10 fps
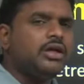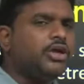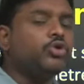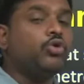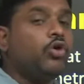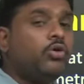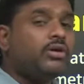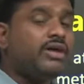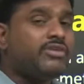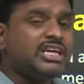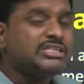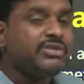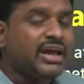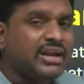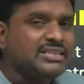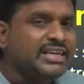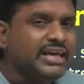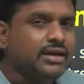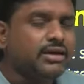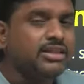you know, nowadays we are
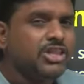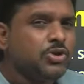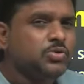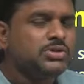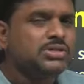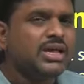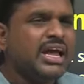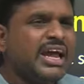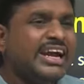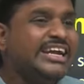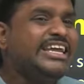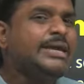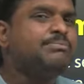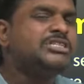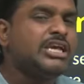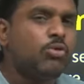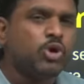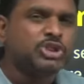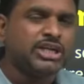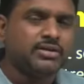listening in news, deep sea
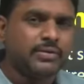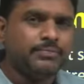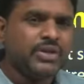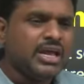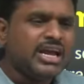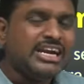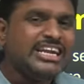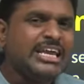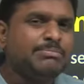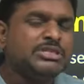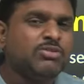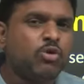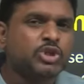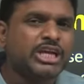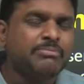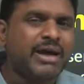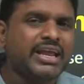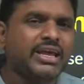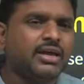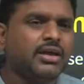ocean
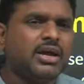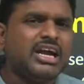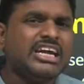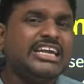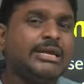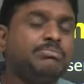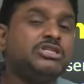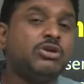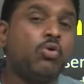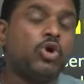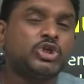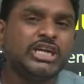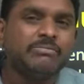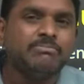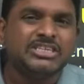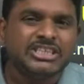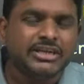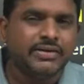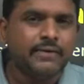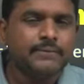mining, deep sea ocean
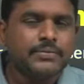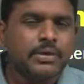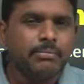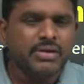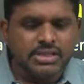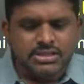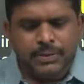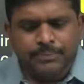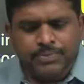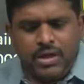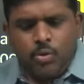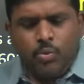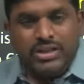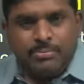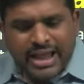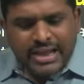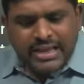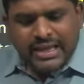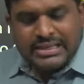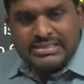mission, means when the
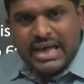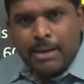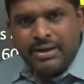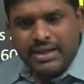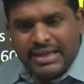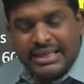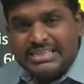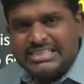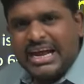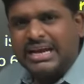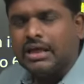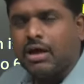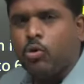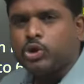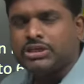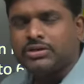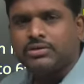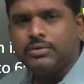mining is happening inside the ocean,